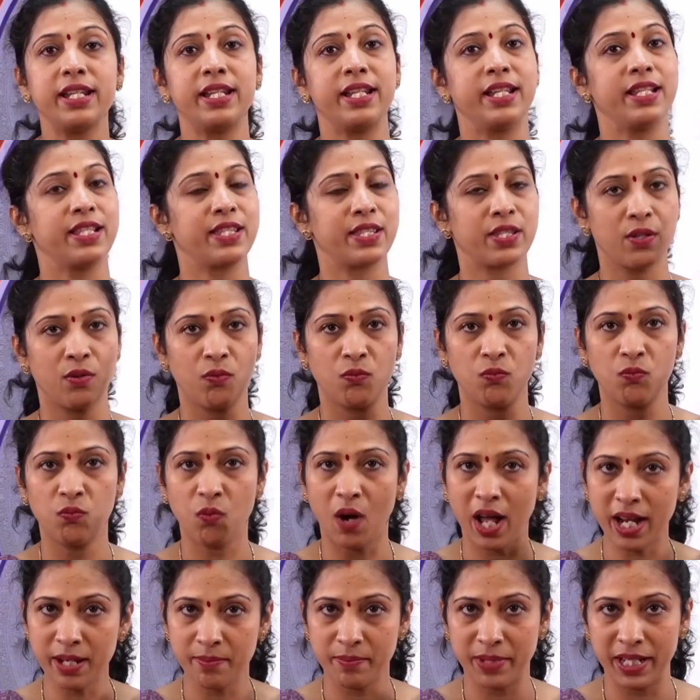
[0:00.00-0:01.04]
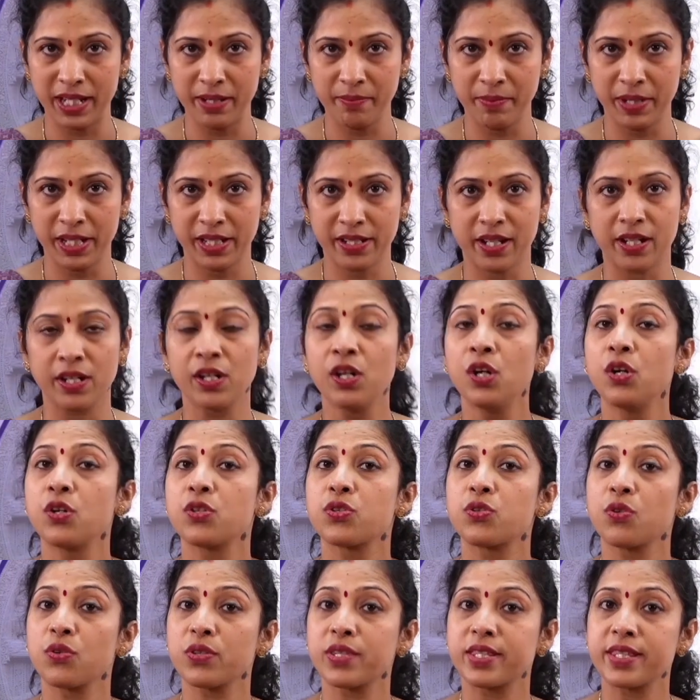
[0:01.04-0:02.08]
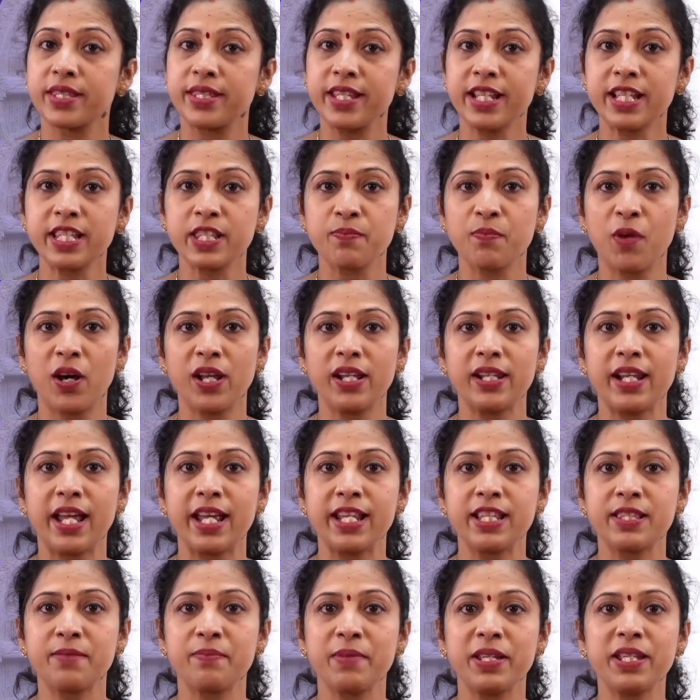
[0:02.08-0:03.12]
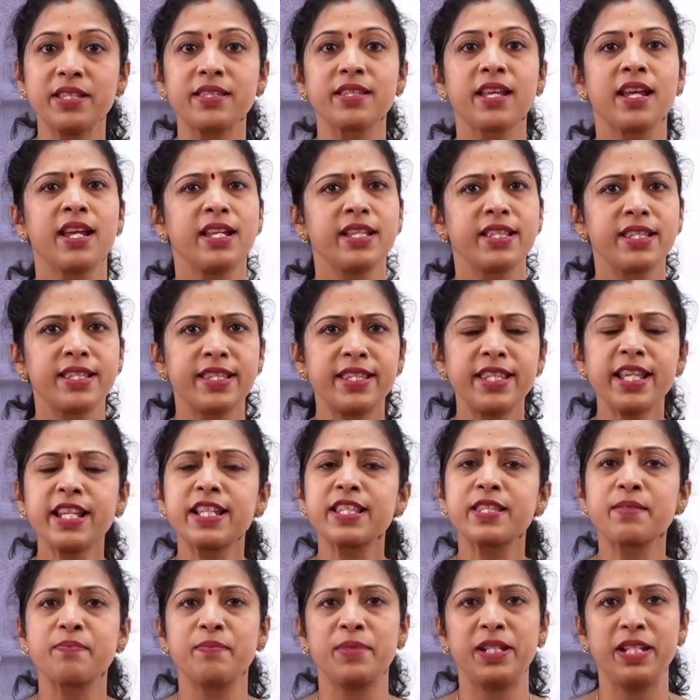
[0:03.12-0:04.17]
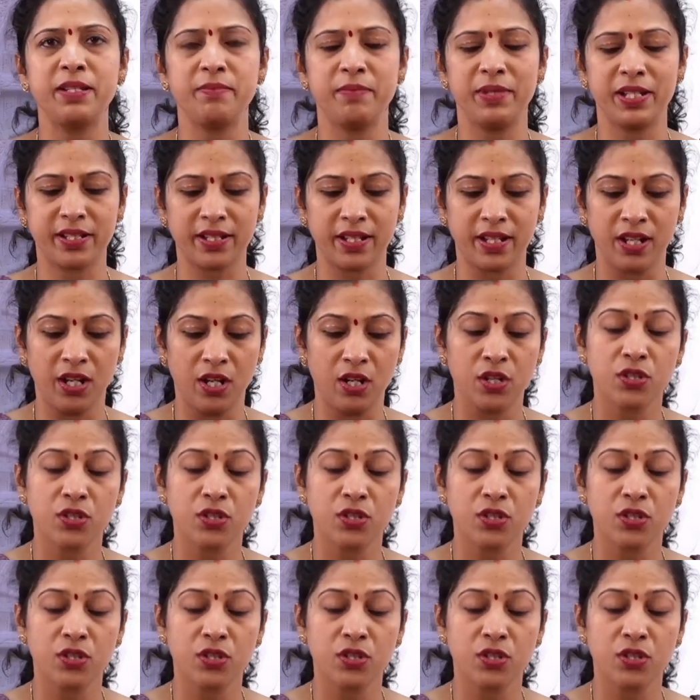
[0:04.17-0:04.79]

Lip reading: is 1 millimeter. So 6 small lines means 6 millimeter.